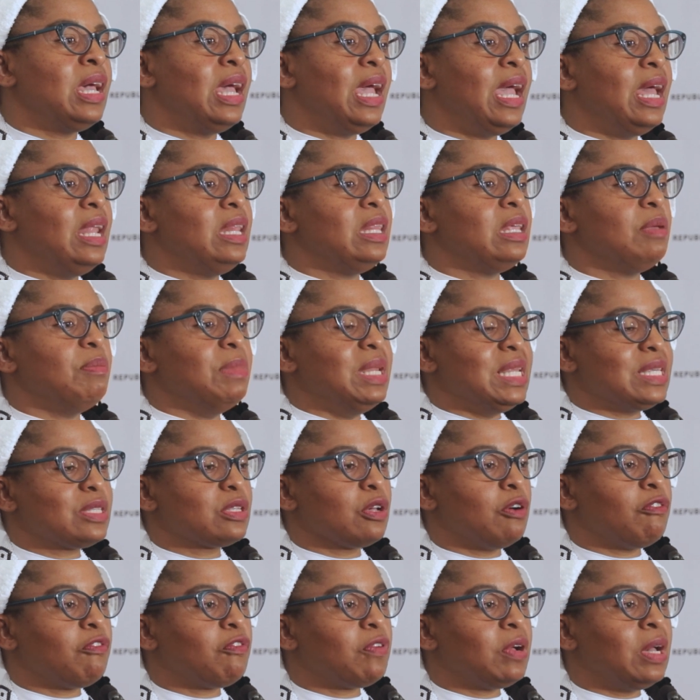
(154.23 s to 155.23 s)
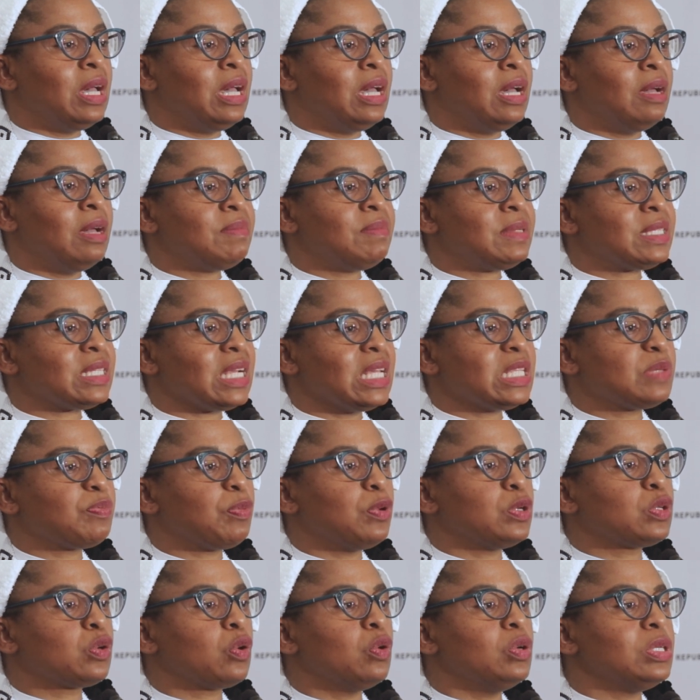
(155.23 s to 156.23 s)
and the Minister of
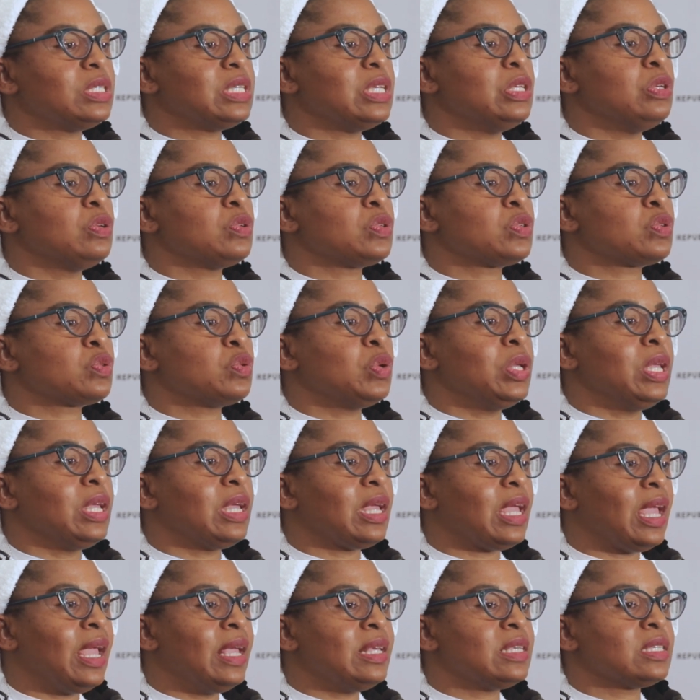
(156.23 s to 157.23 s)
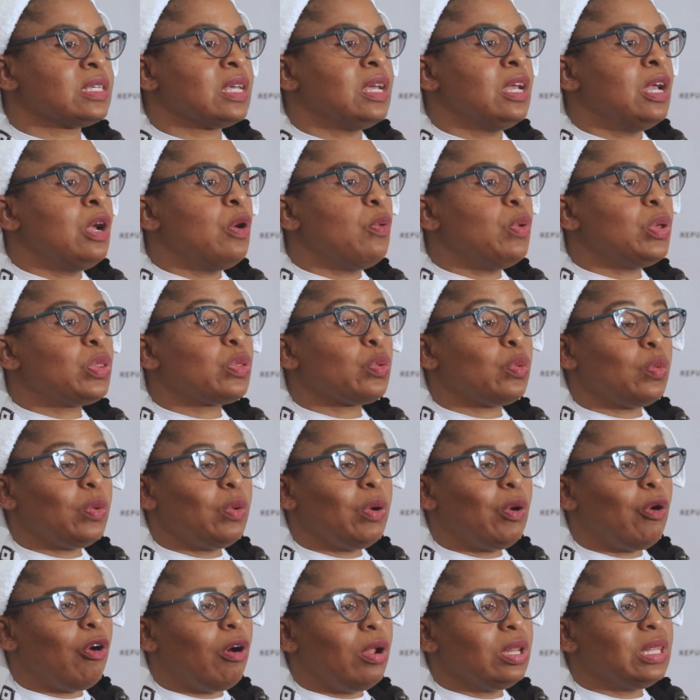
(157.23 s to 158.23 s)
Transport continues to engage with
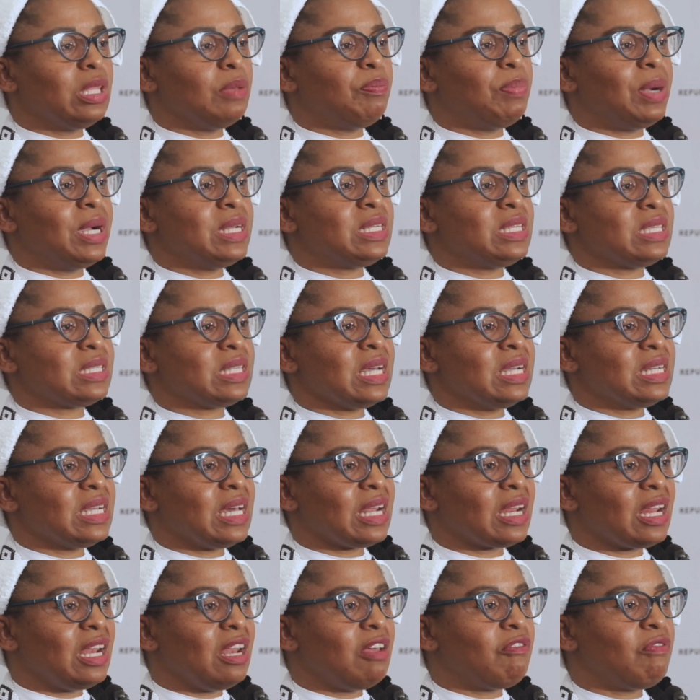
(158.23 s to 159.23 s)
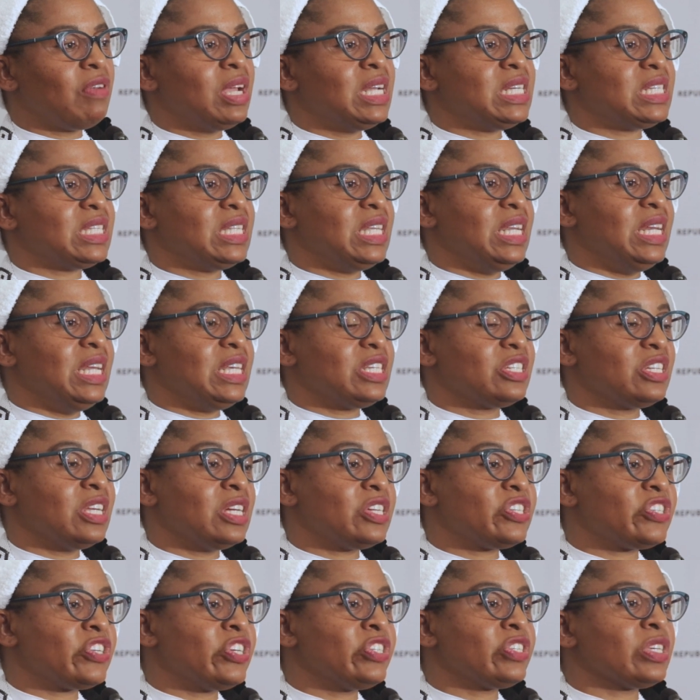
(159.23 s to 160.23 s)
all the parties that are relevant, the
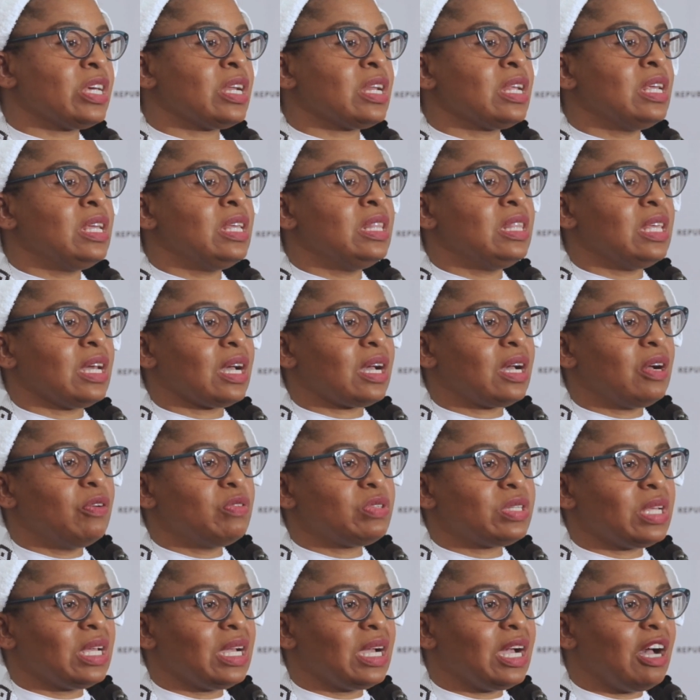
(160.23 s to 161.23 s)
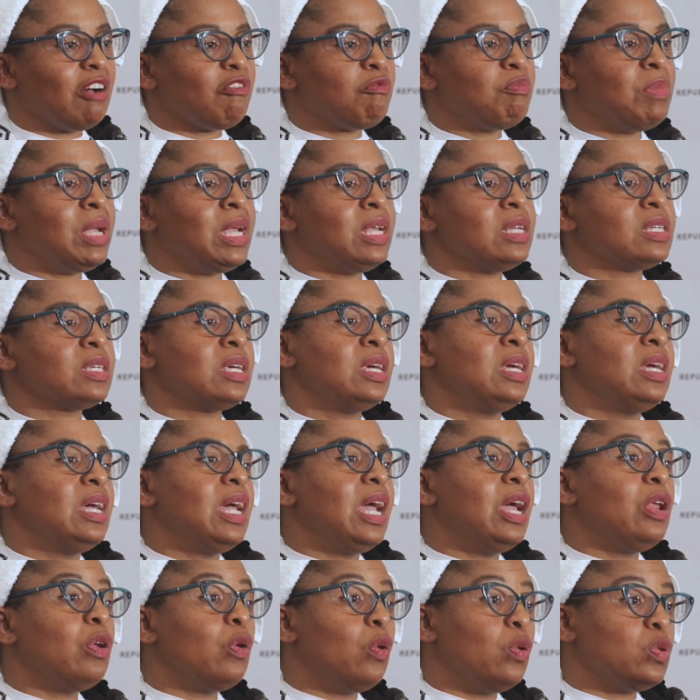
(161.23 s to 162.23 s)
National Treasury, the Gauteng government,
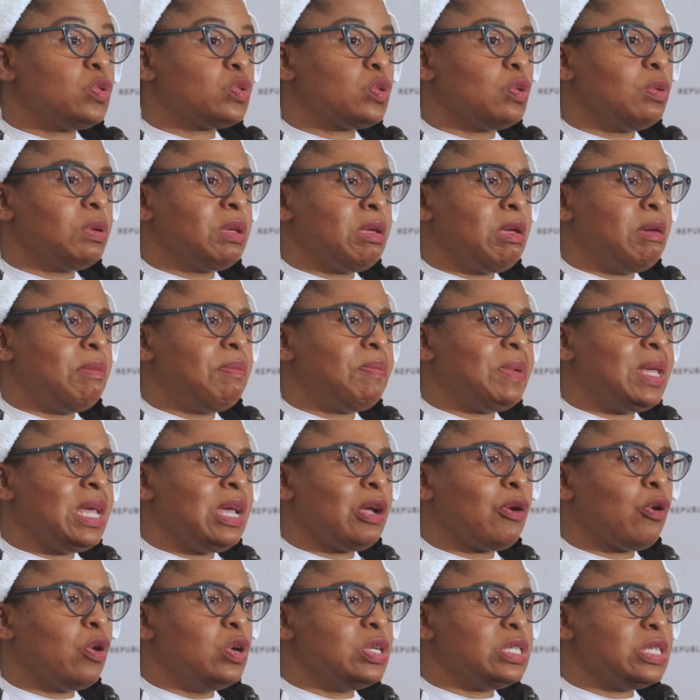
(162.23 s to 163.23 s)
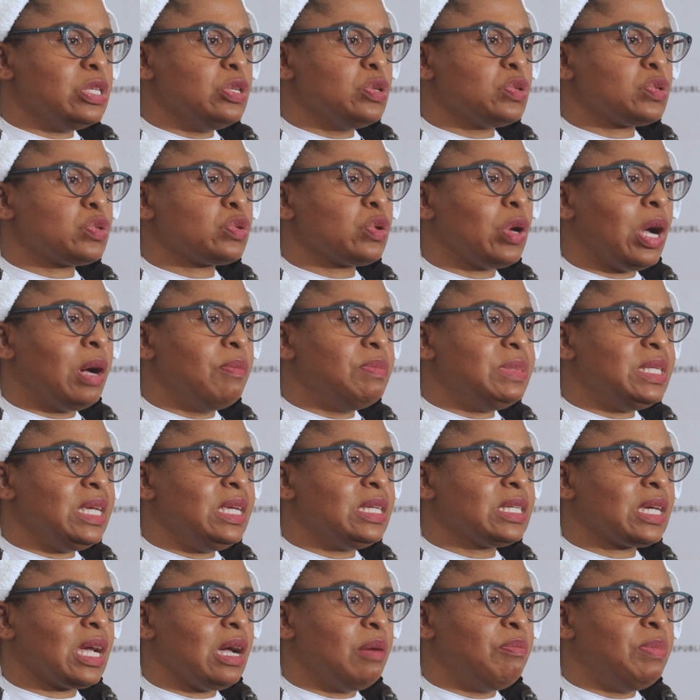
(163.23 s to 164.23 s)
and also continues to
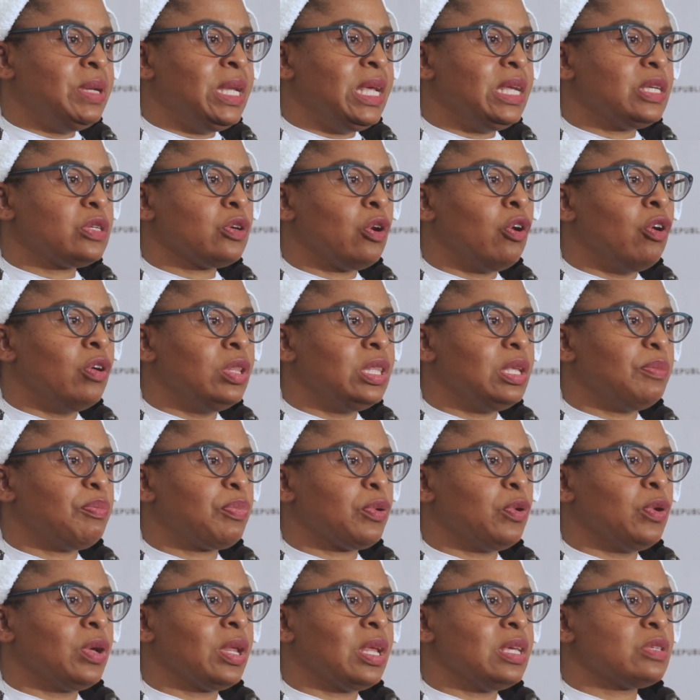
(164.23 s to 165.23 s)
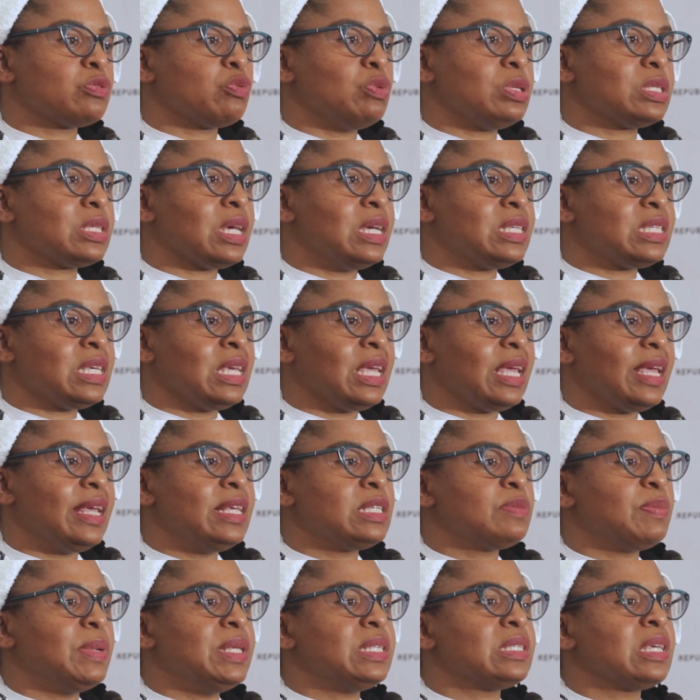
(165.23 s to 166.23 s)
update cabinet on the progress with such
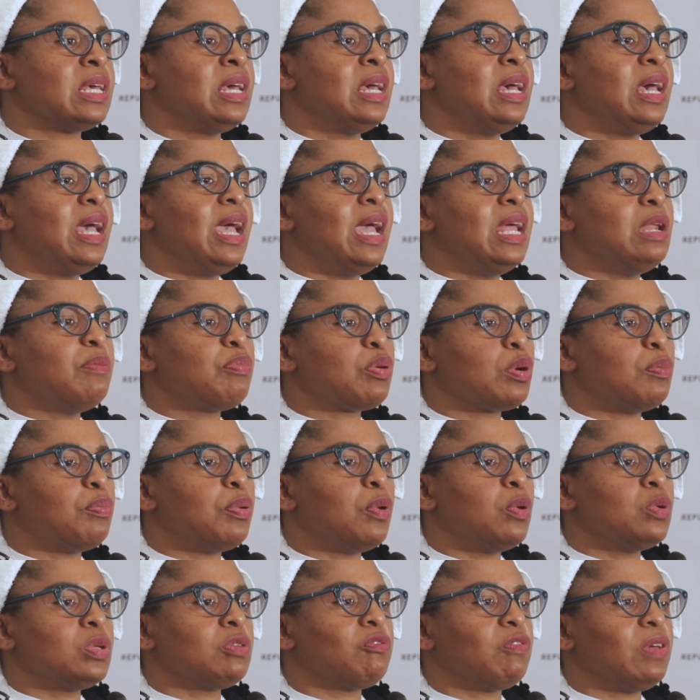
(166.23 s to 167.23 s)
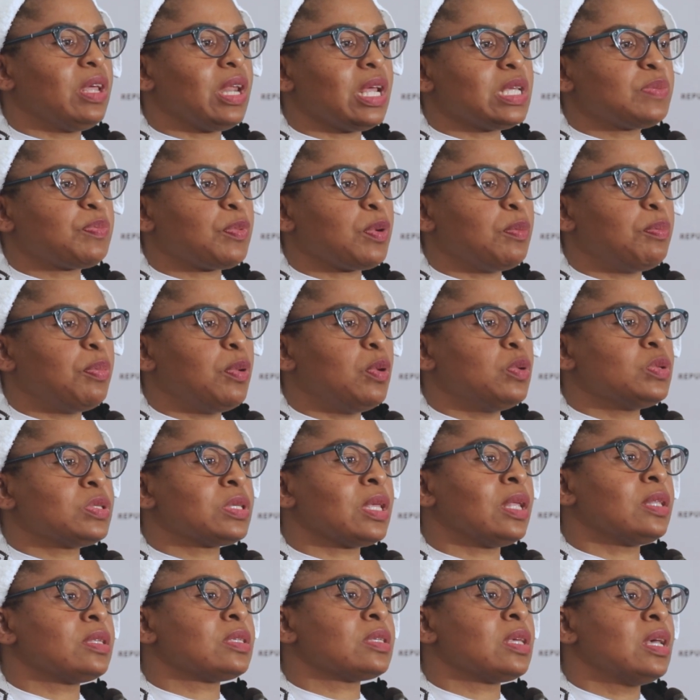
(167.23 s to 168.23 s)
engagements and propose various
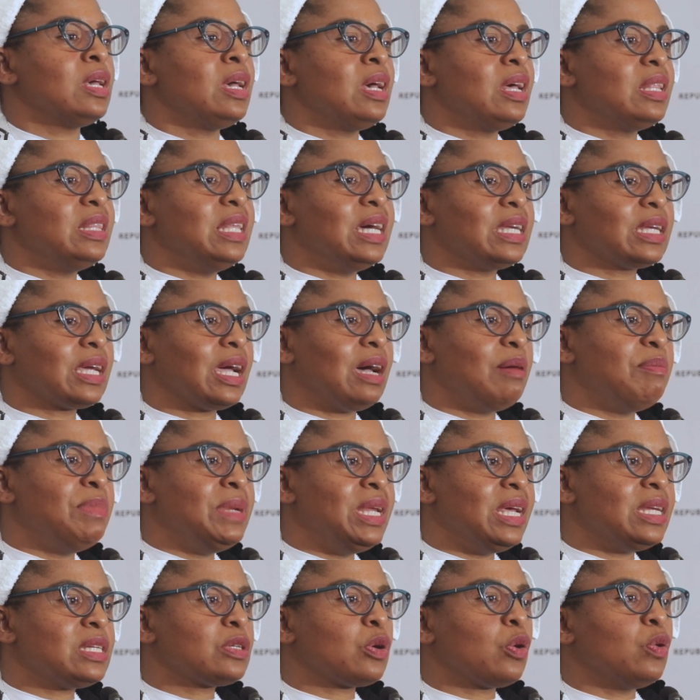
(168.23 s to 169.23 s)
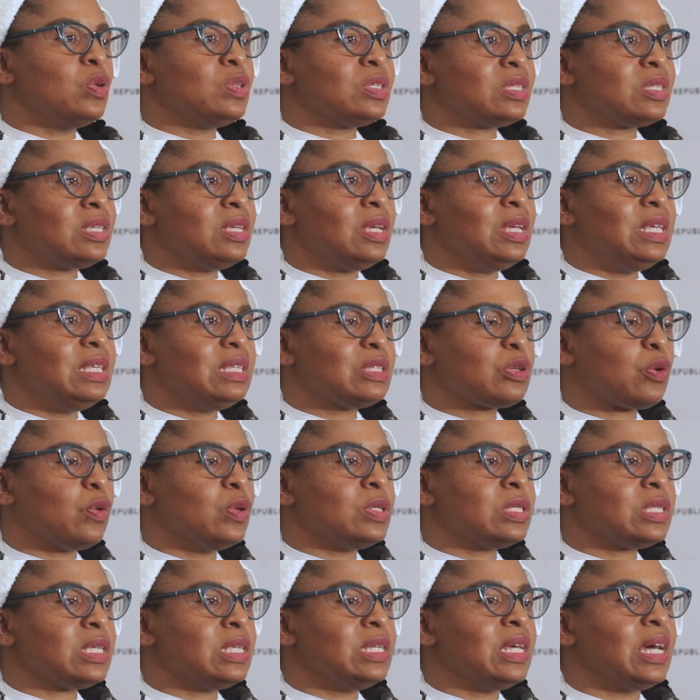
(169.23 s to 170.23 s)
proposals that cabinet is
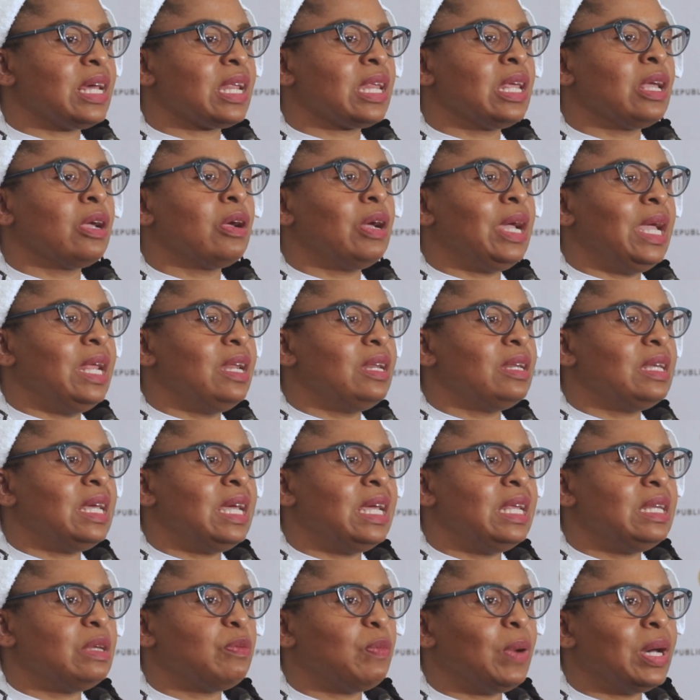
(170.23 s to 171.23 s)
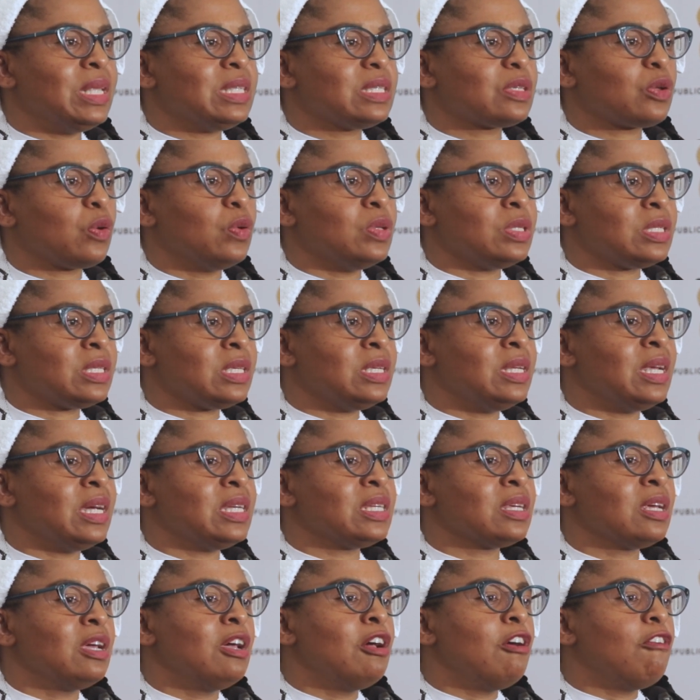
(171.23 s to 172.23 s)
considering and once
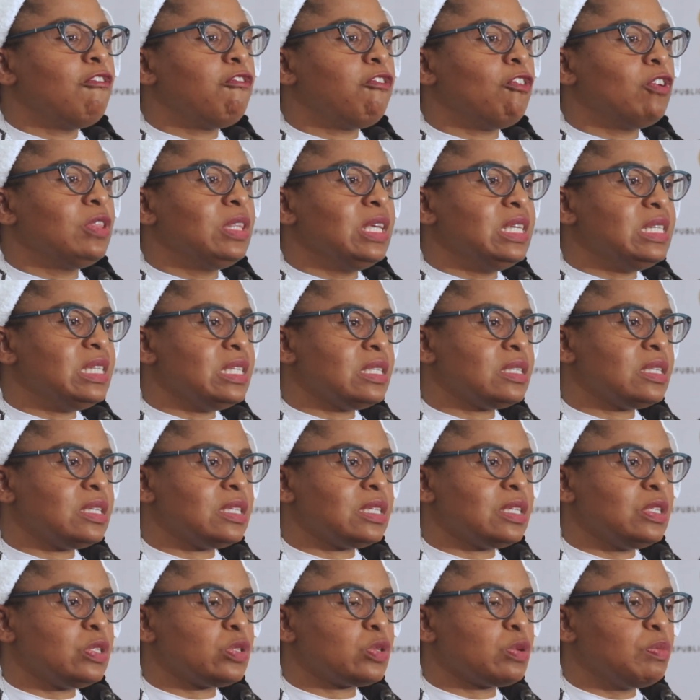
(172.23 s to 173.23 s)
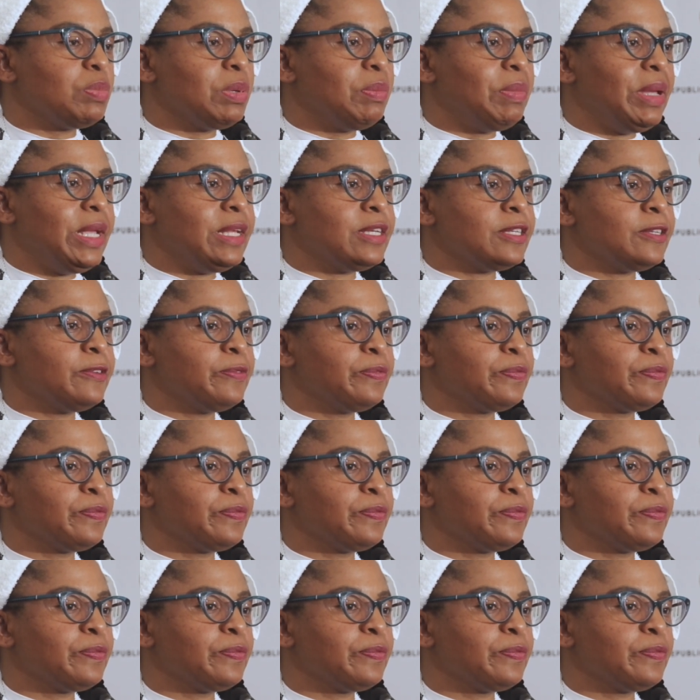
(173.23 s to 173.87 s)
considered for the decisions to be made.